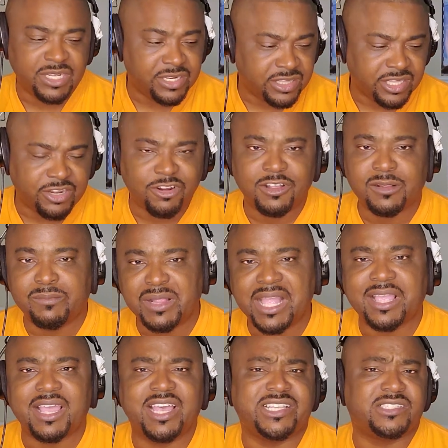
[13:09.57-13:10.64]
and then all the black
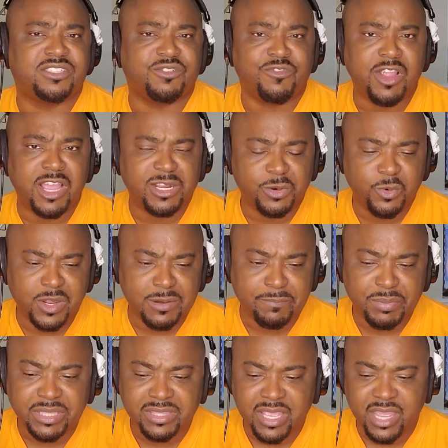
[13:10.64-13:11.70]
guys are surrounded and want to
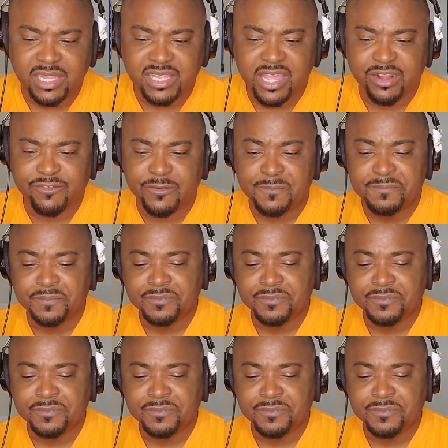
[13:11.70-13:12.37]
beat the hell out of them.